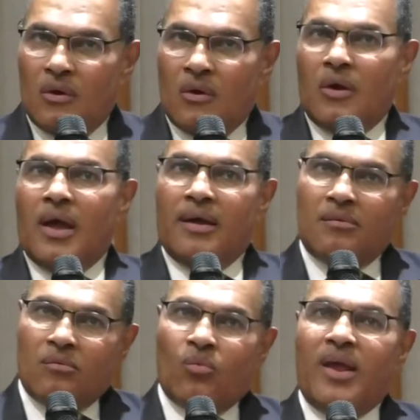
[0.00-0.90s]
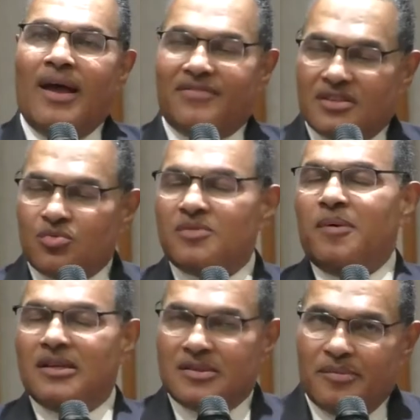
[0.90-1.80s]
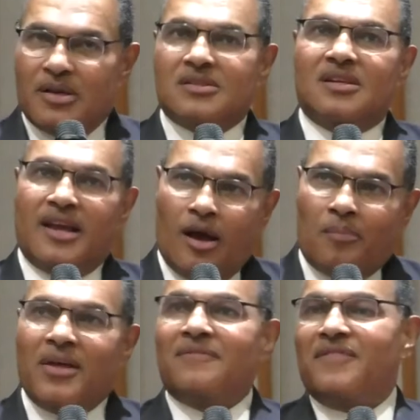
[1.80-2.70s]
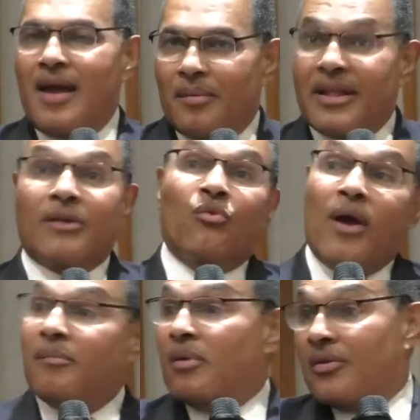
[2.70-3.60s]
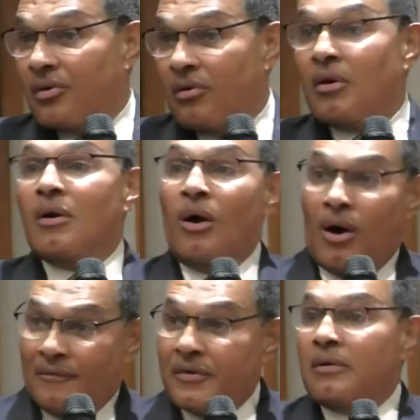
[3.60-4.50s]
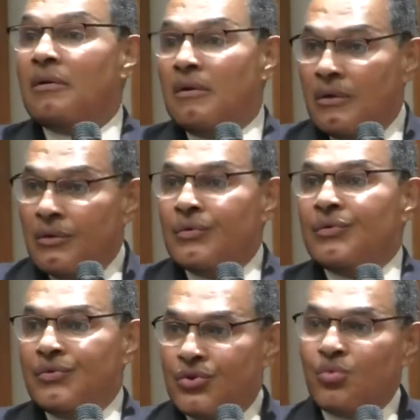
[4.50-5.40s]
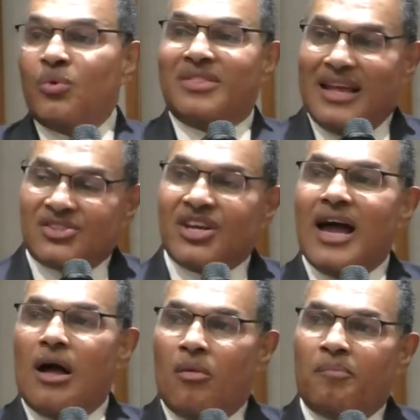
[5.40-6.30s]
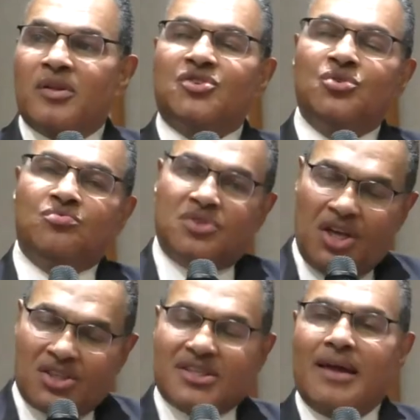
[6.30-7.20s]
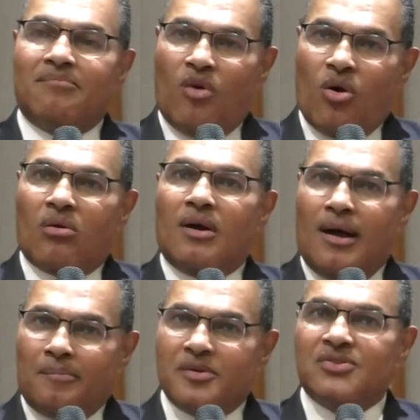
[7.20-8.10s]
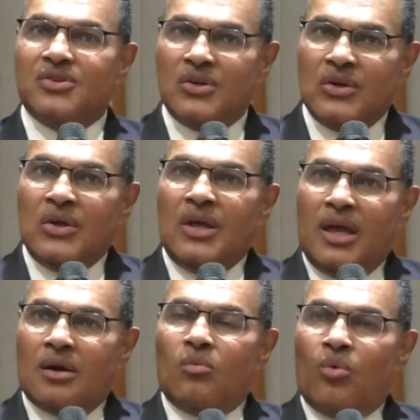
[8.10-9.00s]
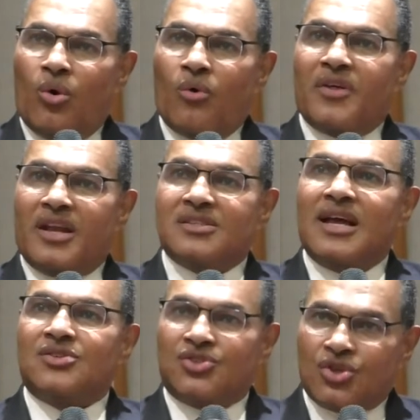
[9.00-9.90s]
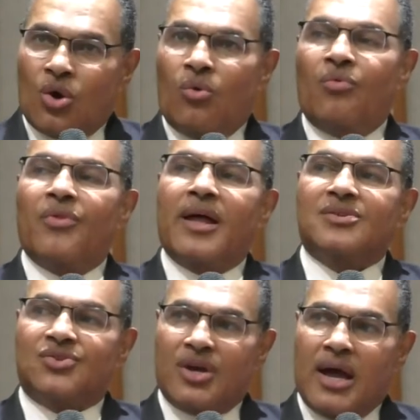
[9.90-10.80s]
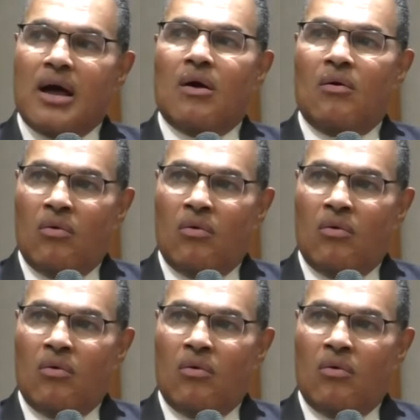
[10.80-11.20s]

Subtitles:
And we have this responsibility to help that family, that grandmother often, with that child, but to teach that moral compass in a world that has not shown that child